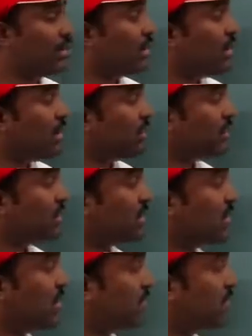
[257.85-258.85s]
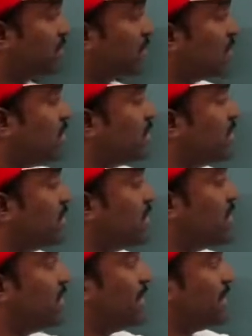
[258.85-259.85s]
If you see the first option,
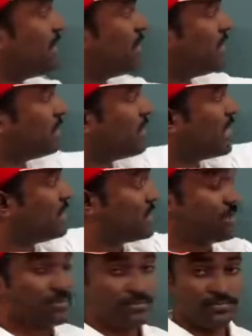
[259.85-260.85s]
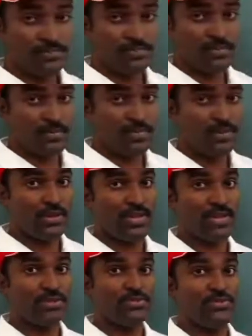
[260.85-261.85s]
whether it is matching, there
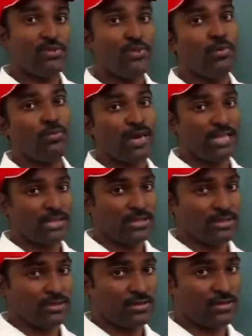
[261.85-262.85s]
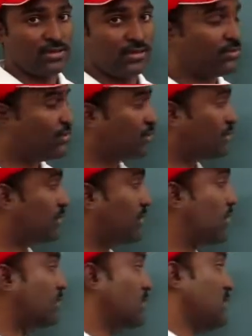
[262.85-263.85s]
is no match. So
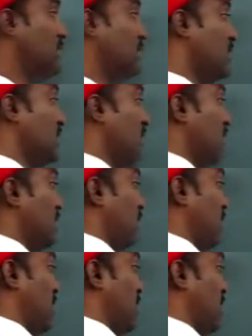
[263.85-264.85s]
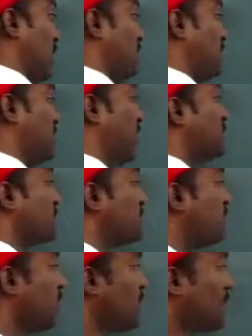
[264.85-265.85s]
this is the wrong option.
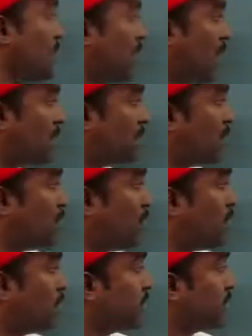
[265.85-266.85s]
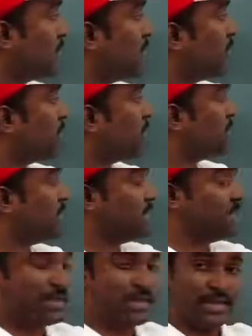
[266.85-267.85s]
Now moving to second option, is
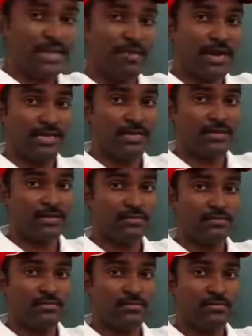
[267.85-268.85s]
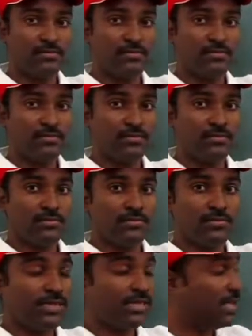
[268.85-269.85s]
there any match?
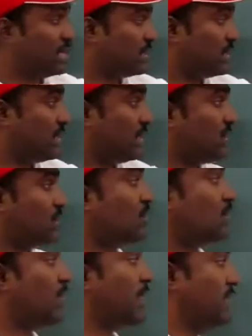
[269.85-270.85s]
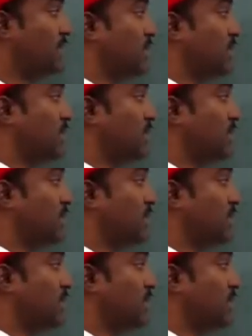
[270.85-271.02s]
Yes, there is no match.